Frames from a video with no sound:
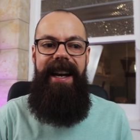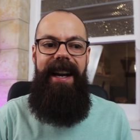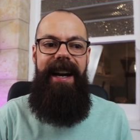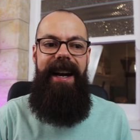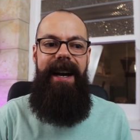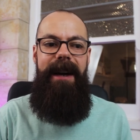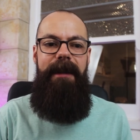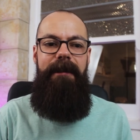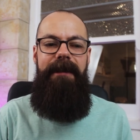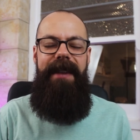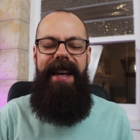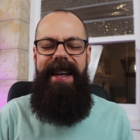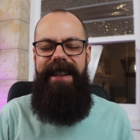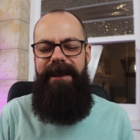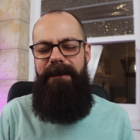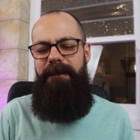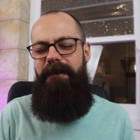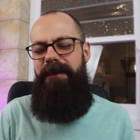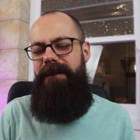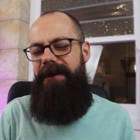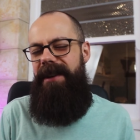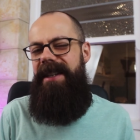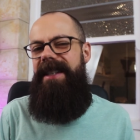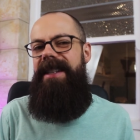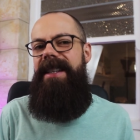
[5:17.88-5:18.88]
Um, that's
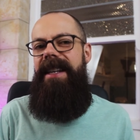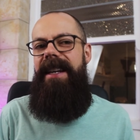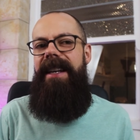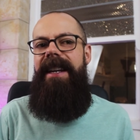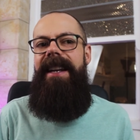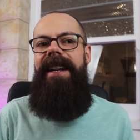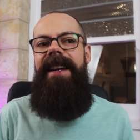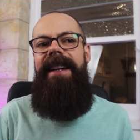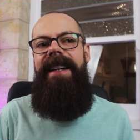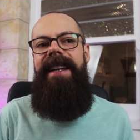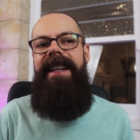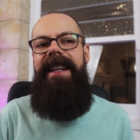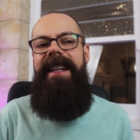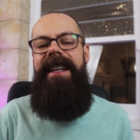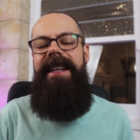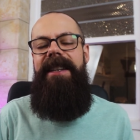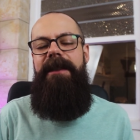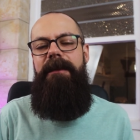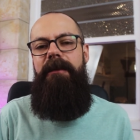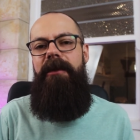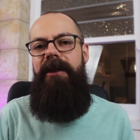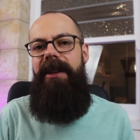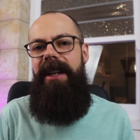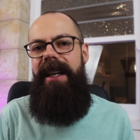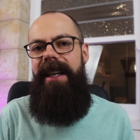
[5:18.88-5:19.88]
pretty unlikely. It's
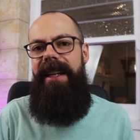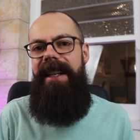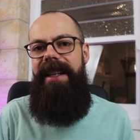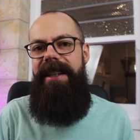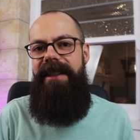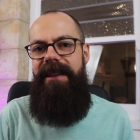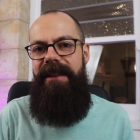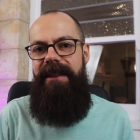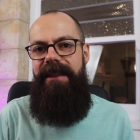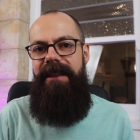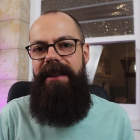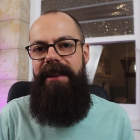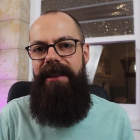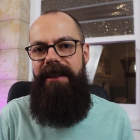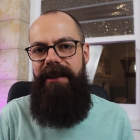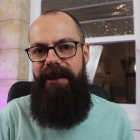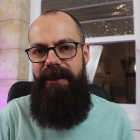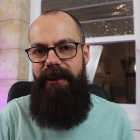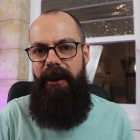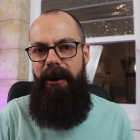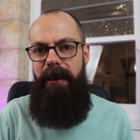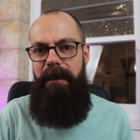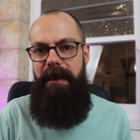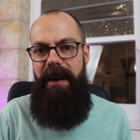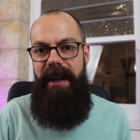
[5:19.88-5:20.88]
more likely just to
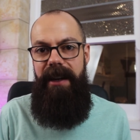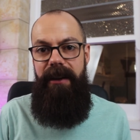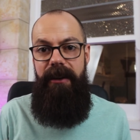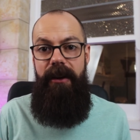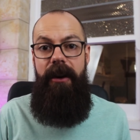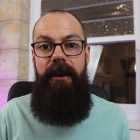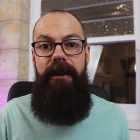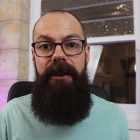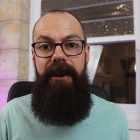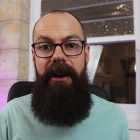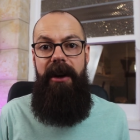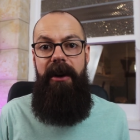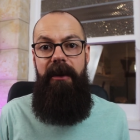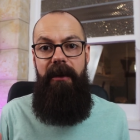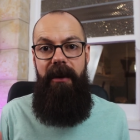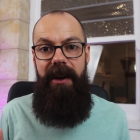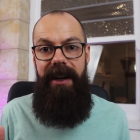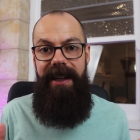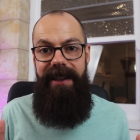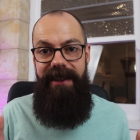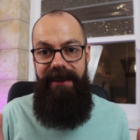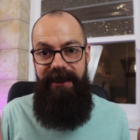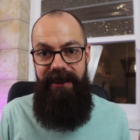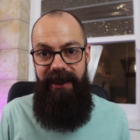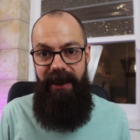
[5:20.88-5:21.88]
stop and not know what
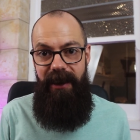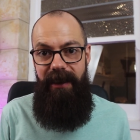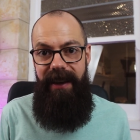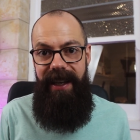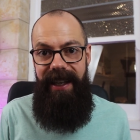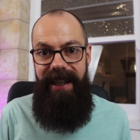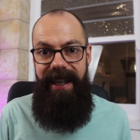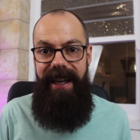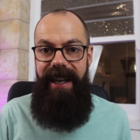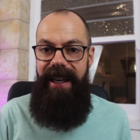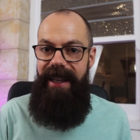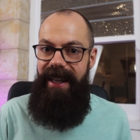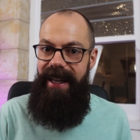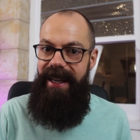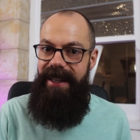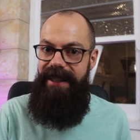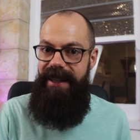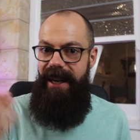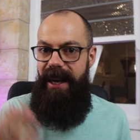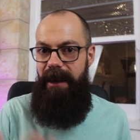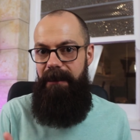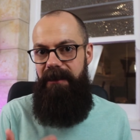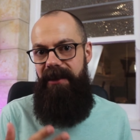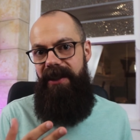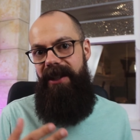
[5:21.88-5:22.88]
it's doing. And it's
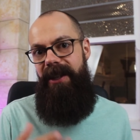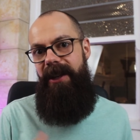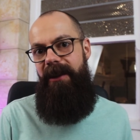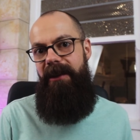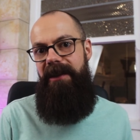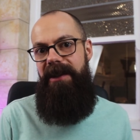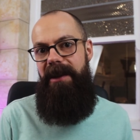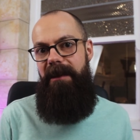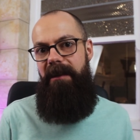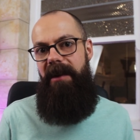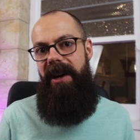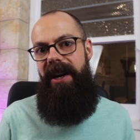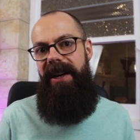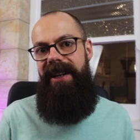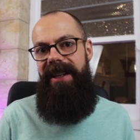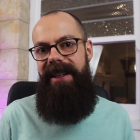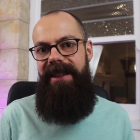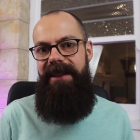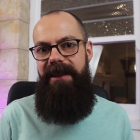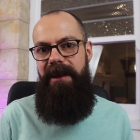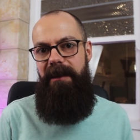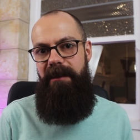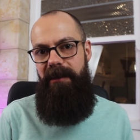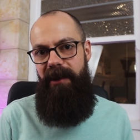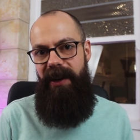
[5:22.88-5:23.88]
up to you as a pilot
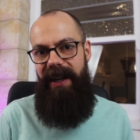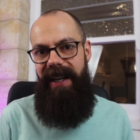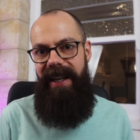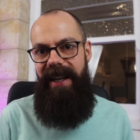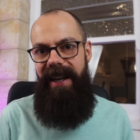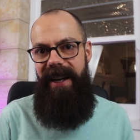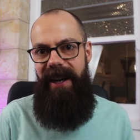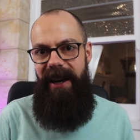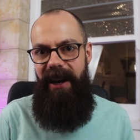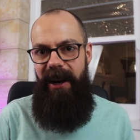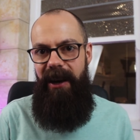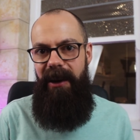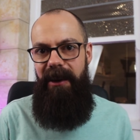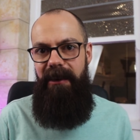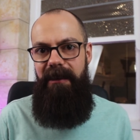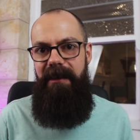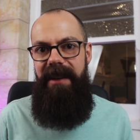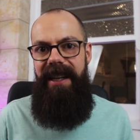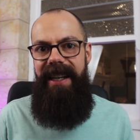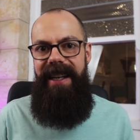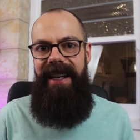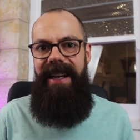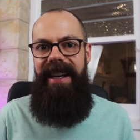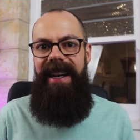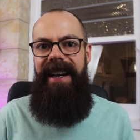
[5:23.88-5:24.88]
to bring it home.
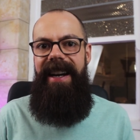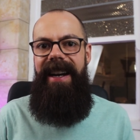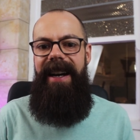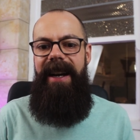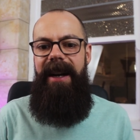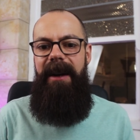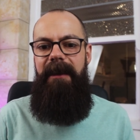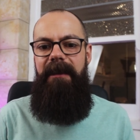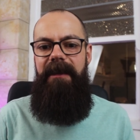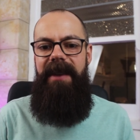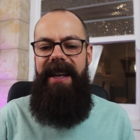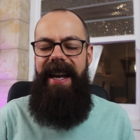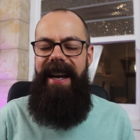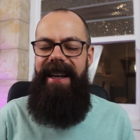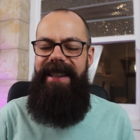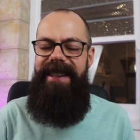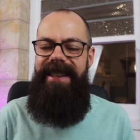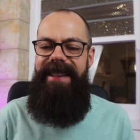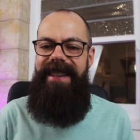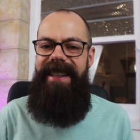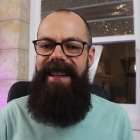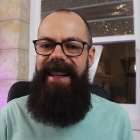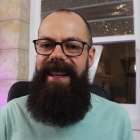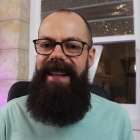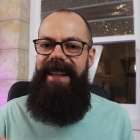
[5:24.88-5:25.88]
Um,
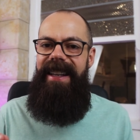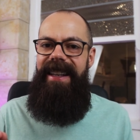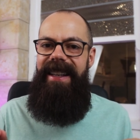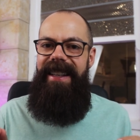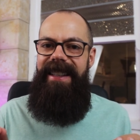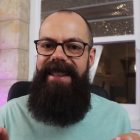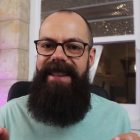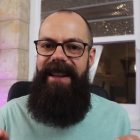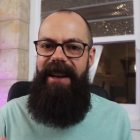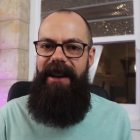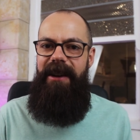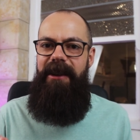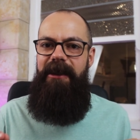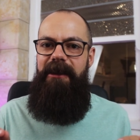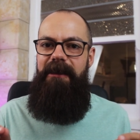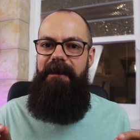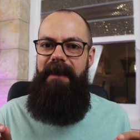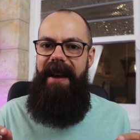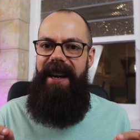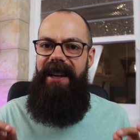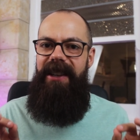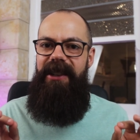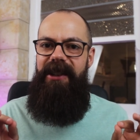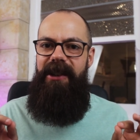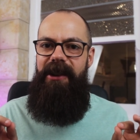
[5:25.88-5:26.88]
yes. So
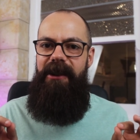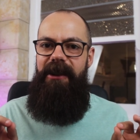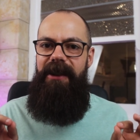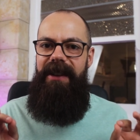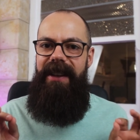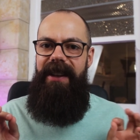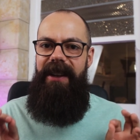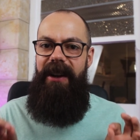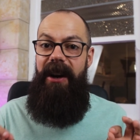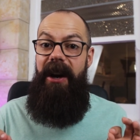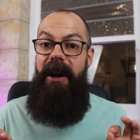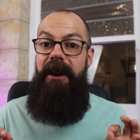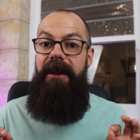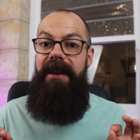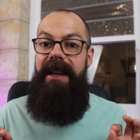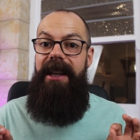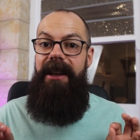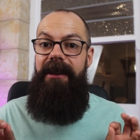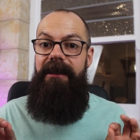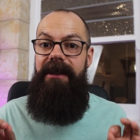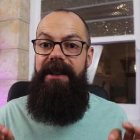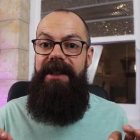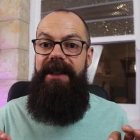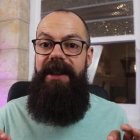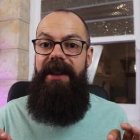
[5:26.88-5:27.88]
make sure that not only
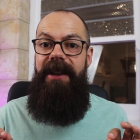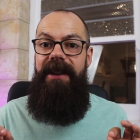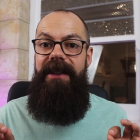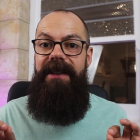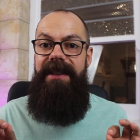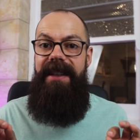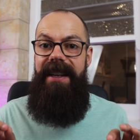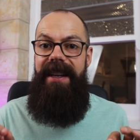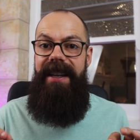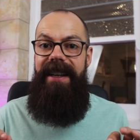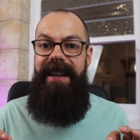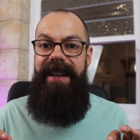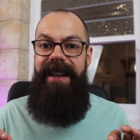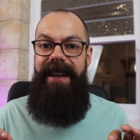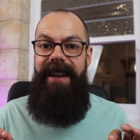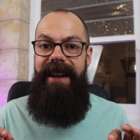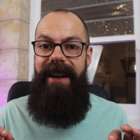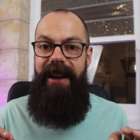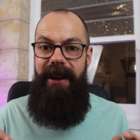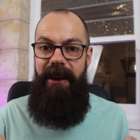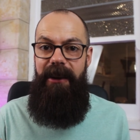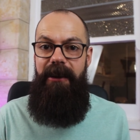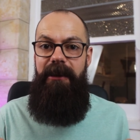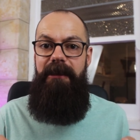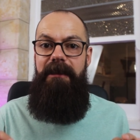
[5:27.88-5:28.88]
your return to
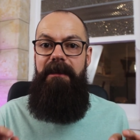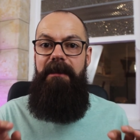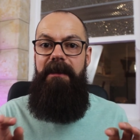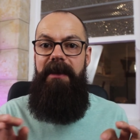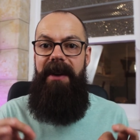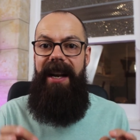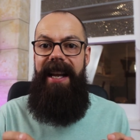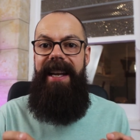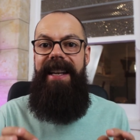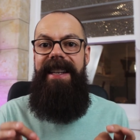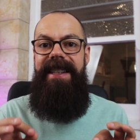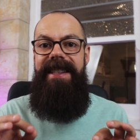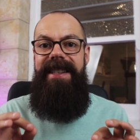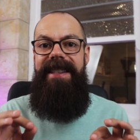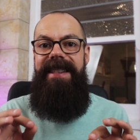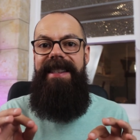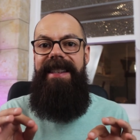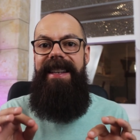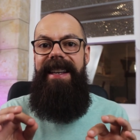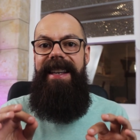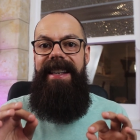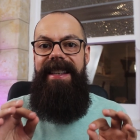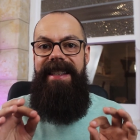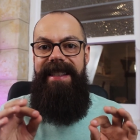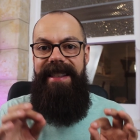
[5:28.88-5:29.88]
home place
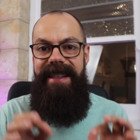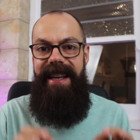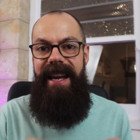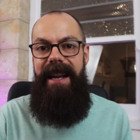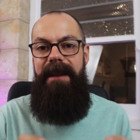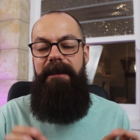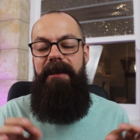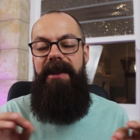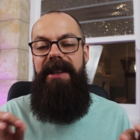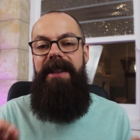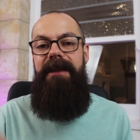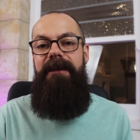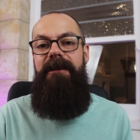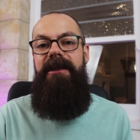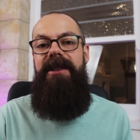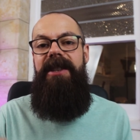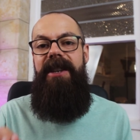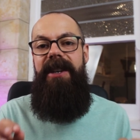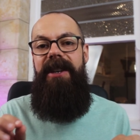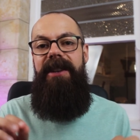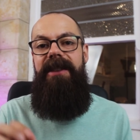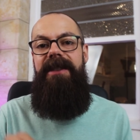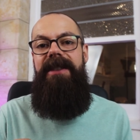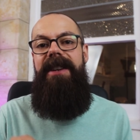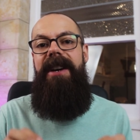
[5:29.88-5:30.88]
is set, but the
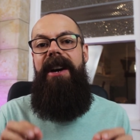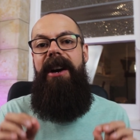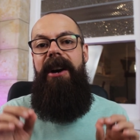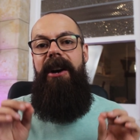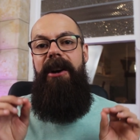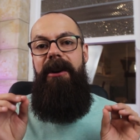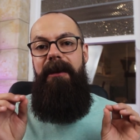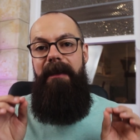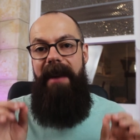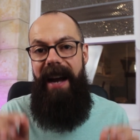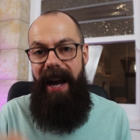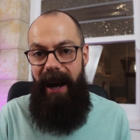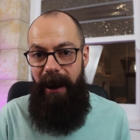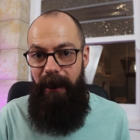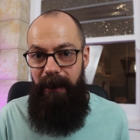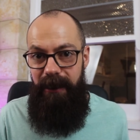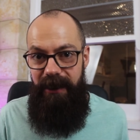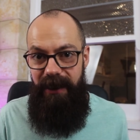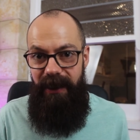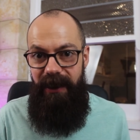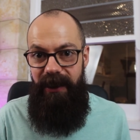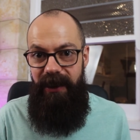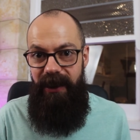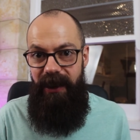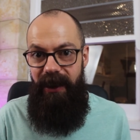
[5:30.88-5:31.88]
return to home
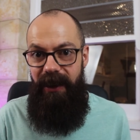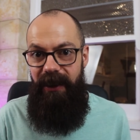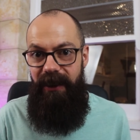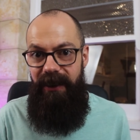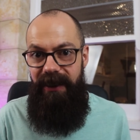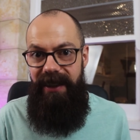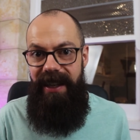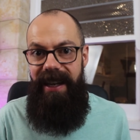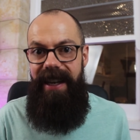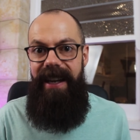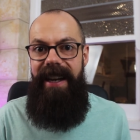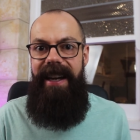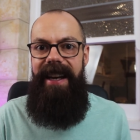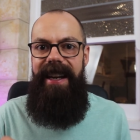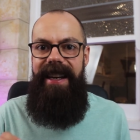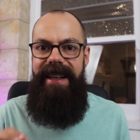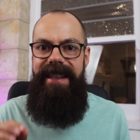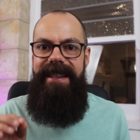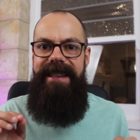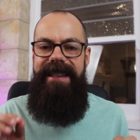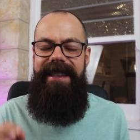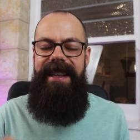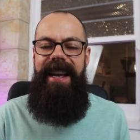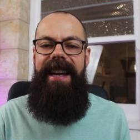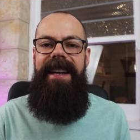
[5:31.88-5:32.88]
altitude
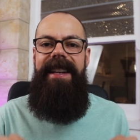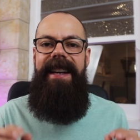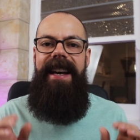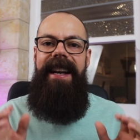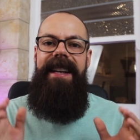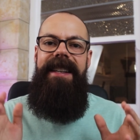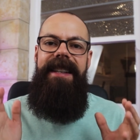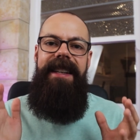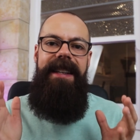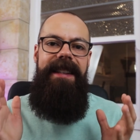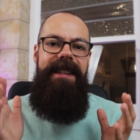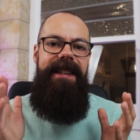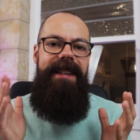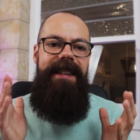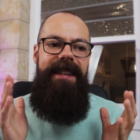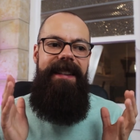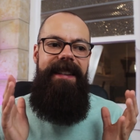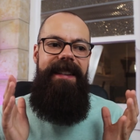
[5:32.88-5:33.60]
is set at a